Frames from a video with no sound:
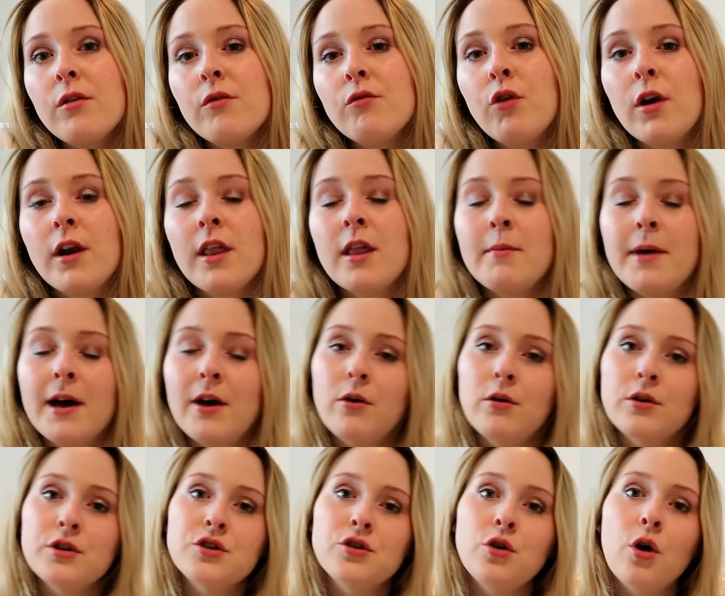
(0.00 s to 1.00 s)

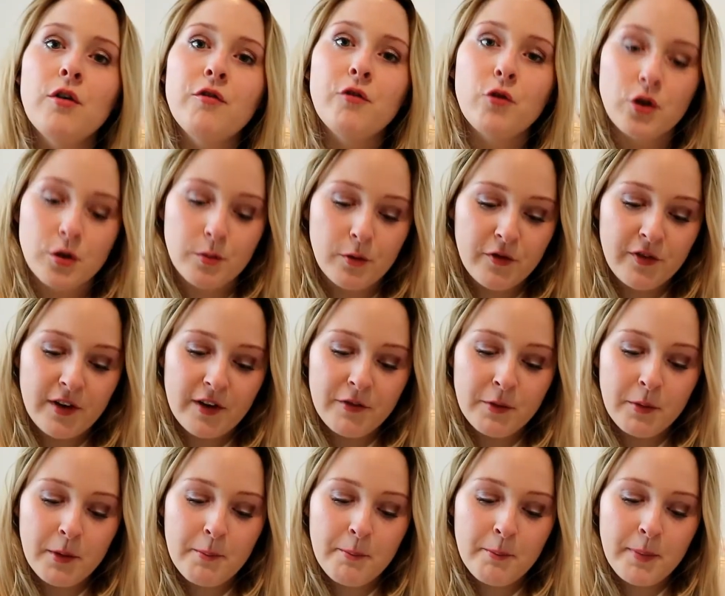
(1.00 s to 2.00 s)
run-of-the-mill, it's not affordable for
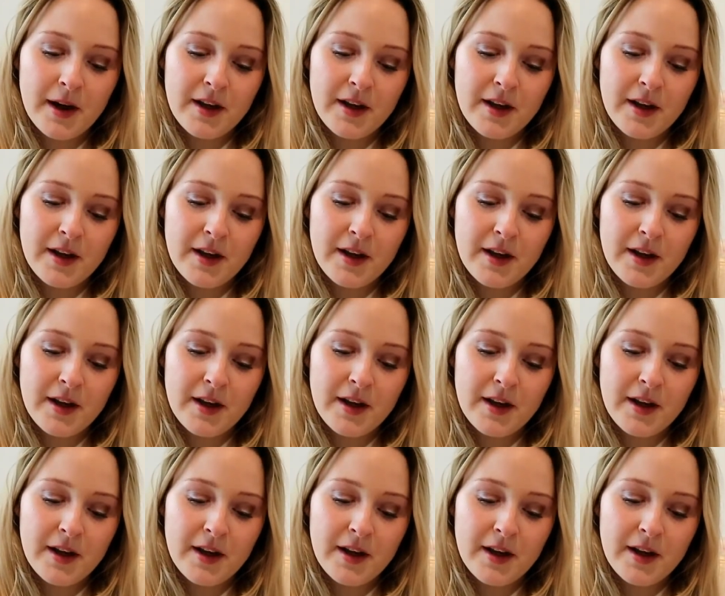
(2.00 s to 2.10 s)
everyone,